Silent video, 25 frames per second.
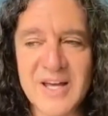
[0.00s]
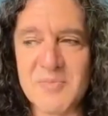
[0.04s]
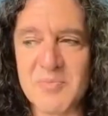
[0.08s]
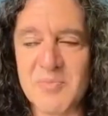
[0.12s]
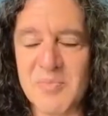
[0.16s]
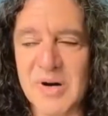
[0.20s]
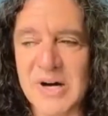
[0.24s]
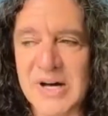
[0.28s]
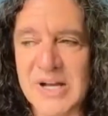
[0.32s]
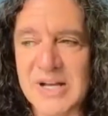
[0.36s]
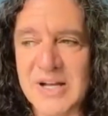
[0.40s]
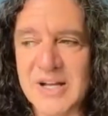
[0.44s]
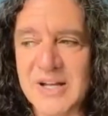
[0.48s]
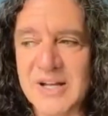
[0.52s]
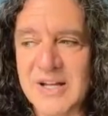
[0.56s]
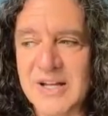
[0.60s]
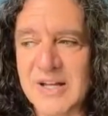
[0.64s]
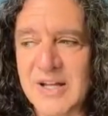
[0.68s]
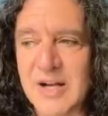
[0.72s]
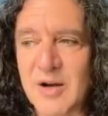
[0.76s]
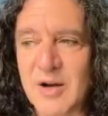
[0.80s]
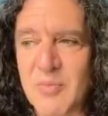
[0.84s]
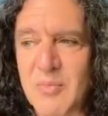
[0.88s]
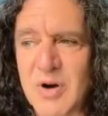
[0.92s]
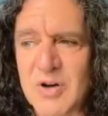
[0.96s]
But,
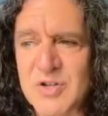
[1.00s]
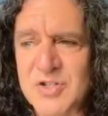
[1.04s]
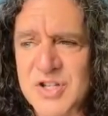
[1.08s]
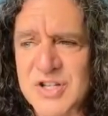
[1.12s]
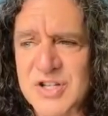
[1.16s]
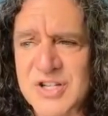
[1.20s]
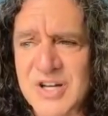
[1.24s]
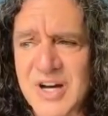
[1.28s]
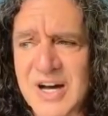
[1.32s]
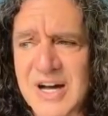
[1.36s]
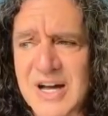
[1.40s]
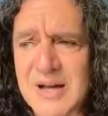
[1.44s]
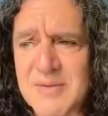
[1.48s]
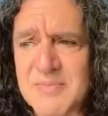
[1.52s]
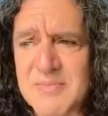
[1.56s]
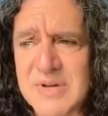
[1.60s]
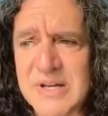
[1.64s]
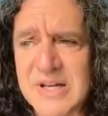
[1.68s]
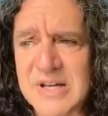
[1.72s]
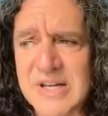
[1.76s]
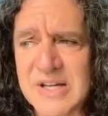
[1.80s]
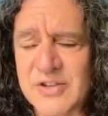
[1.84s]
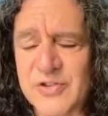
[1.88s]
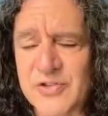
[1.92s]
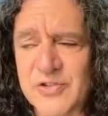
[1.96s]
you know, most of the time
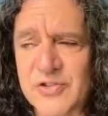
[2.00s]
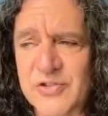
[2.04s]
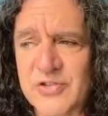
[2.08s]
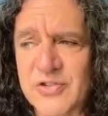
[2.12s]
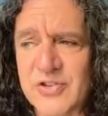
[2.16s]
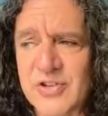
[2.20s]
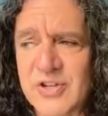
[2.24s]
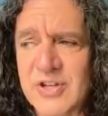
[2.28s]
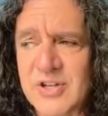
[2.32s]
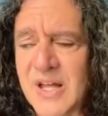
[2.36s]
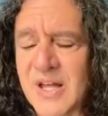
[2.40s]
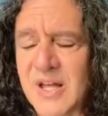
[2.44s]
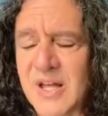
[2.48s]
it's,